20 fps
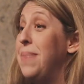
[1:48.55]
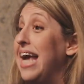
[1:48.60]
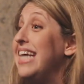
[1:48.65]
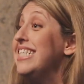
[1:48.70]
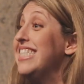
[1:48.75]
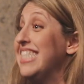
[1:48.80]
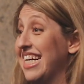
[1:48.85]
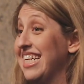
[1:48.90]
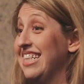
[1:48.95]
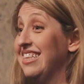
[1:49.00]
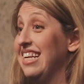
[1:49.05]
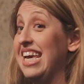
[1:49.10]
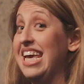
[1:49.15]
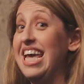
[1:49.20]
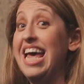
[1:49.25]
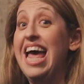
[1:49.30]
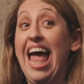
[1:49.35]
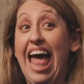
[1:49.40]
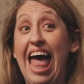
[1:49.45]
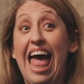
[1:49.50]

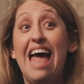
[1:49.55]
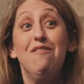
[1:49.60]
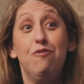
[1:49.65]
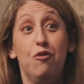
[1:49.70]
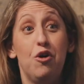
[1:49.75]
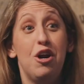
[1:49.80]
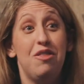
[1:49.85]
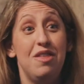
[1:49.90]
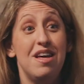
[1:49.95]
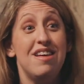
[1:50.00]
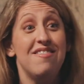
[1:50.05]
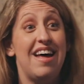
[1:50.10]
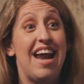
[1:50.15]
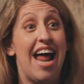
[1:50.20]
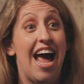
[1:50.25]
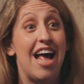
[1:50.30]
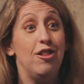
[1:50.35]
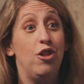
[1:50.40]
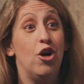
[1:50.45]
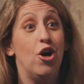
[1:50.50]
Basically, everything that
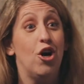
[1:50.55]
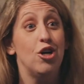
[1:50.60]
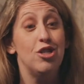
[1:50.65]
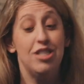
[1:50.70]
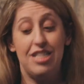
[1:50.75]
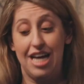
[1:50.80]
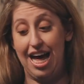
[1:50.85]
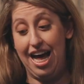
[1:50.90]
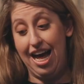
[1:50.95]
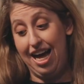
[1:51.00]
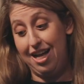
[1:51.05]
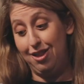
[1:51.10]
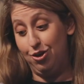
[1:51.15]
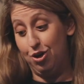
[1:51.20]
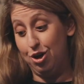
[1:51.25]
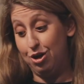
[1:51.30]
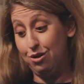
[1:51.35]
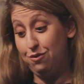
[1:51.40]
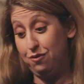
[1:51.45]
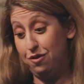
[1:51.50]
I
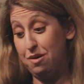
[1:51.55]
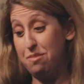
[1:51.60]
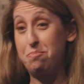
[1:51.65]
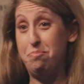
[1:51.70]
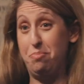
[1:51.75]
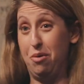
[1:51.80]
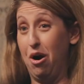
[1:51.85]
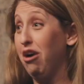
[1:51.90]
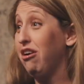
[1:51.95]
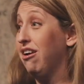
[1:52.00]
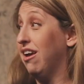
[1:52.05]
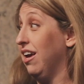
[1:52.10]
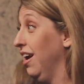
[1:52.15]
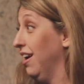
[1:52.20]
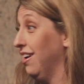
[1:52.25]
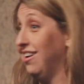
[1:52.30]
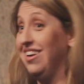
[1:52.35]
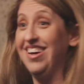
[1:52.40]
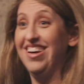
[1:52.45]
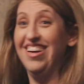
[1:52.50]
learned from
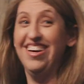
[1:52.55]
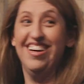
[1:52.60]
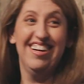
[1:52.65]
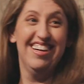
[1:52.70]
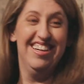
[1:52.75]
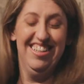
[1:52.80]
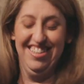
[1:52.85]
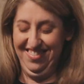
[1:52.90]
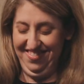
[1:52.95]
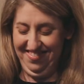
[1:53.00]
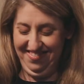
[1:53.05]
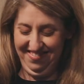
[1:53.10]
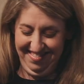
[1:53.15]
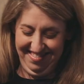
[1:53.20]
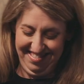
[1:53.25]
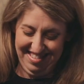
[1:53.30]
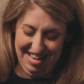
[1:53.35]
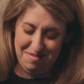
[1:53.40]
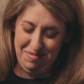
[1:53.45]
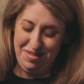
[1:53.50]
barking.
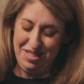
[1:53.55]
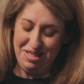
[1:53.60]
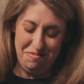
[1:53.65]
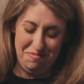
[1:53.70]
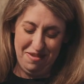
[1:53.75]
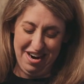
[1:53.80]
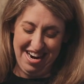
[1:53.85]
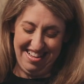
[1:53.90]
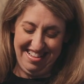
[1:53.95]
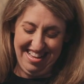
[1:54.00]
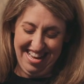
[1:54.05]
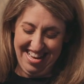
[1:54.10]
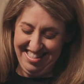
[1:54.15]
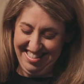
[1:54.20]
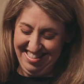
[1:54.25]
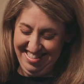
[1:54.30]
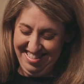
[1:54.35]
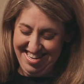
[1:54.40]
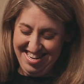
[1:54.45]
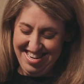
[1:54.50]
I'm still proud of that.